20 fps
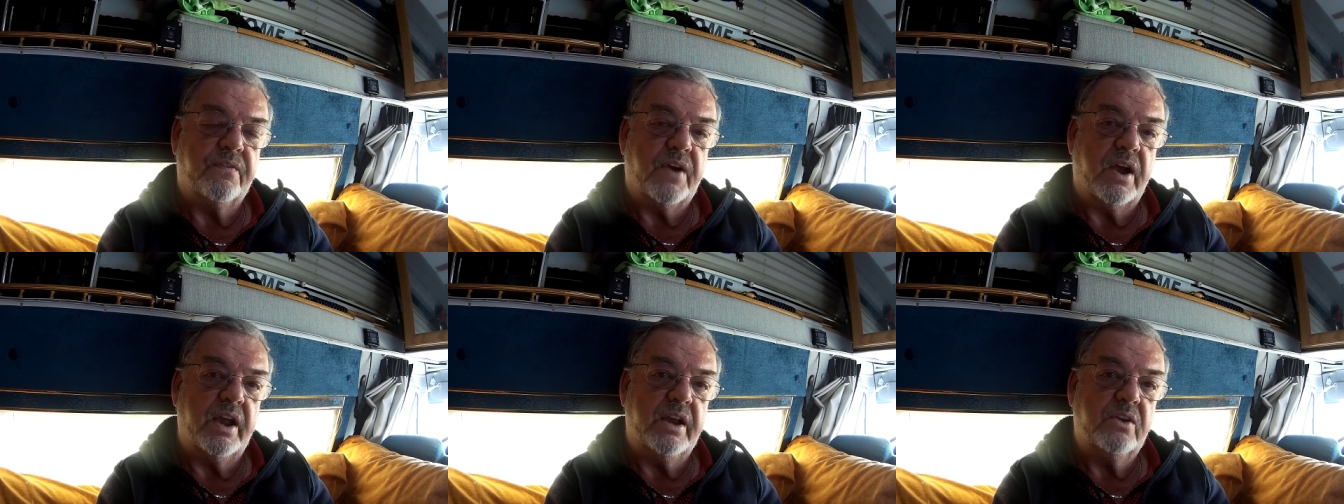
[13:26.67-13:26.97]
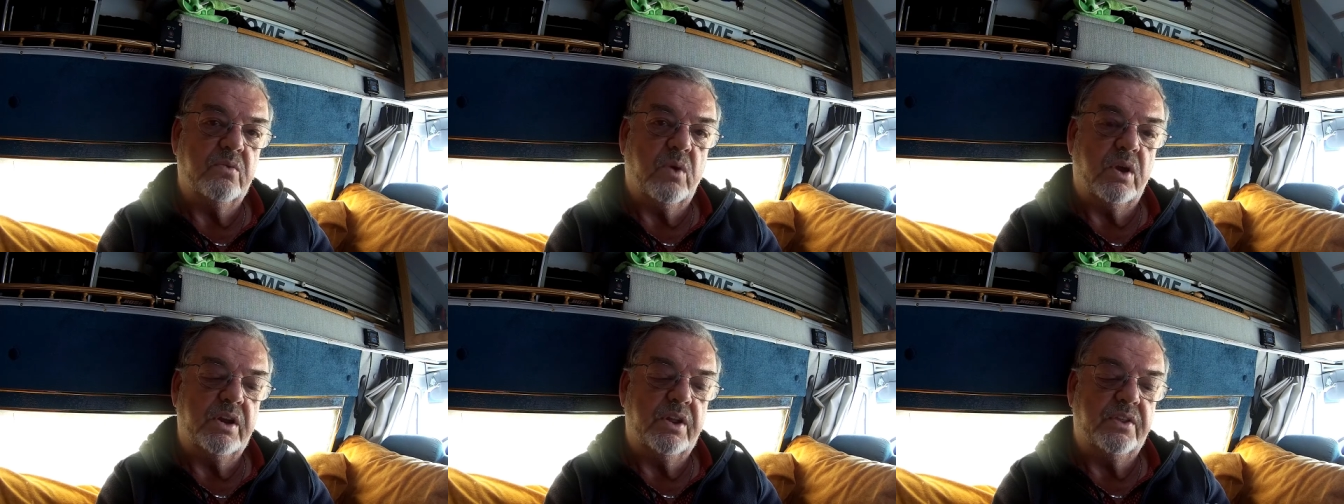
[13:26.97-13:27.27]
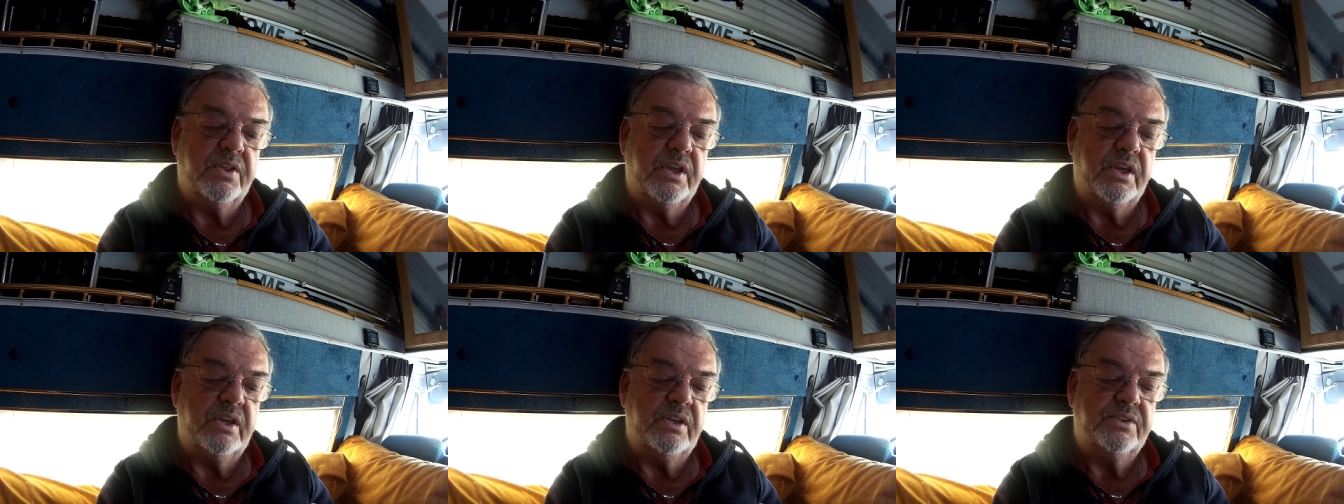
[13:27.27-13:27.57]
find one of
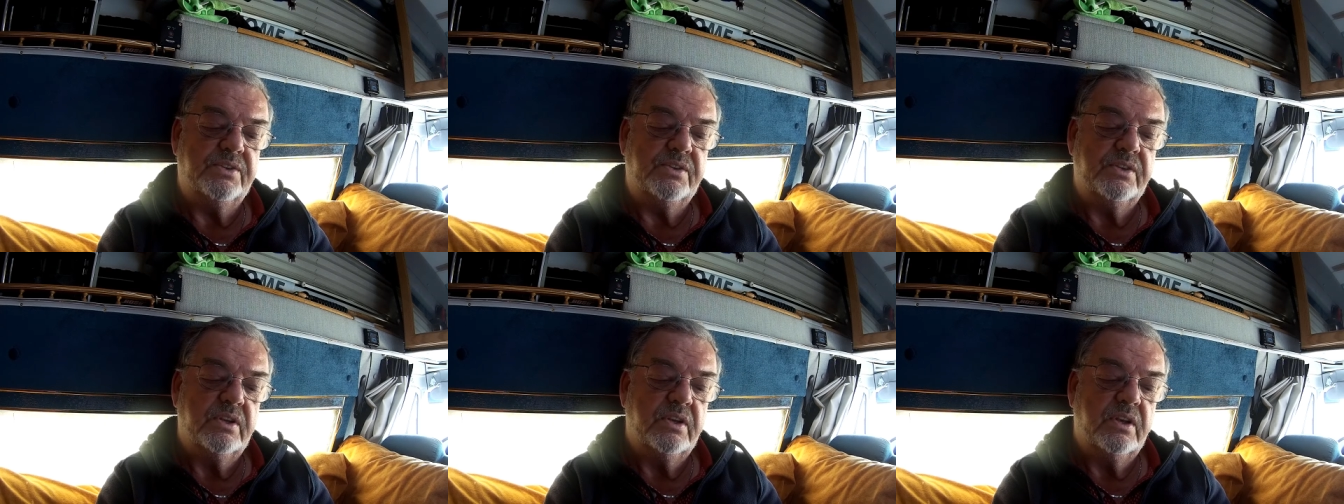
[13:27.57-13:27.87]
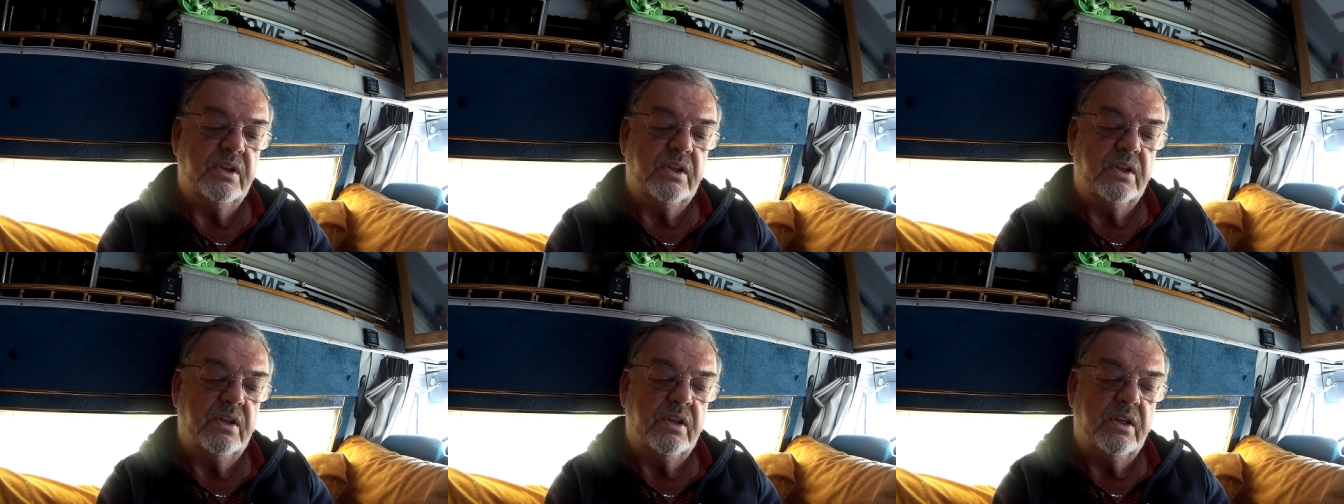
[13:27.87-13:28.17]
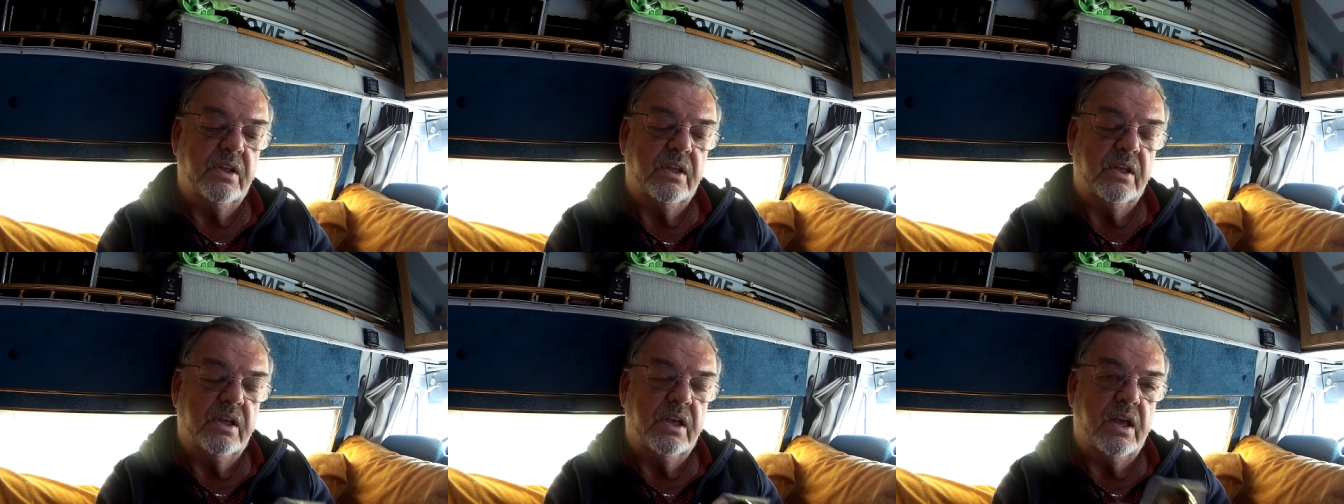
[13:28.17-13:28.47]
these.
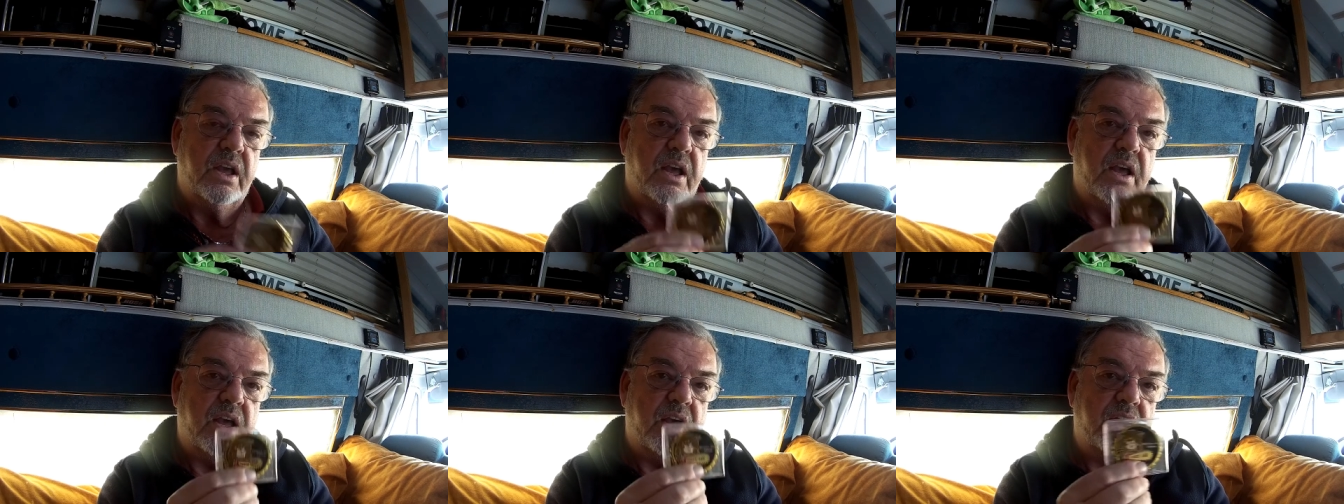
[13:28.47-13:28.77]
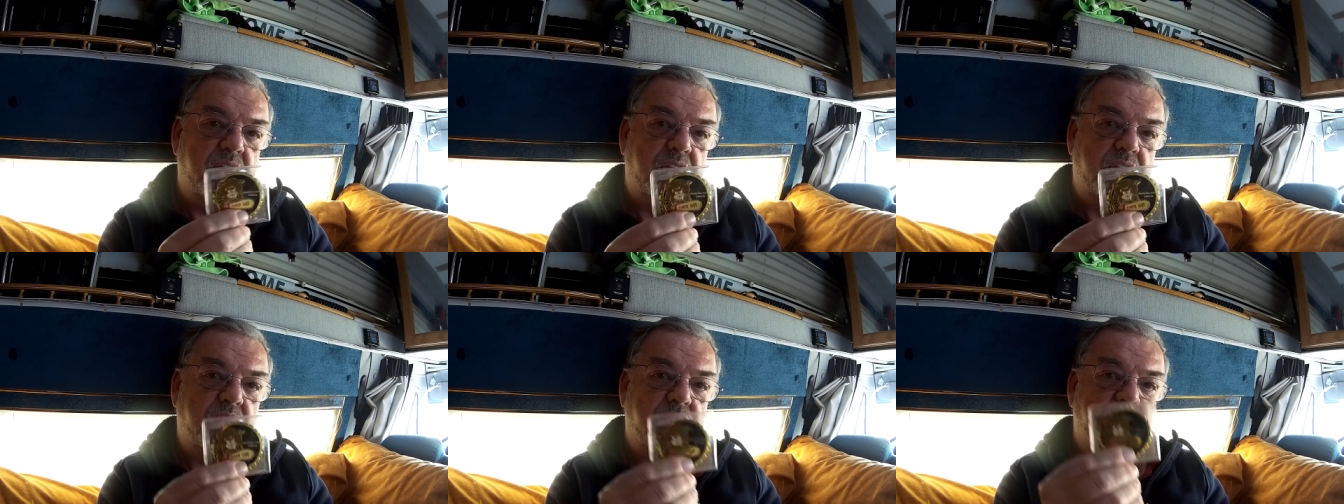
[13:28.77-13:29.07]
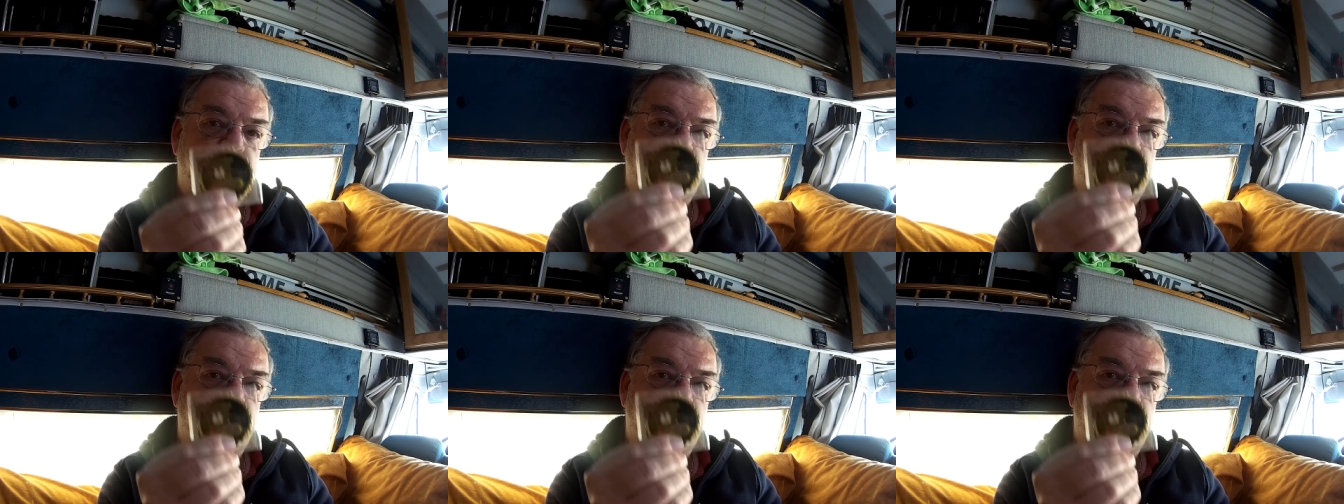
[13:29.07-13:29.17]
Uh, you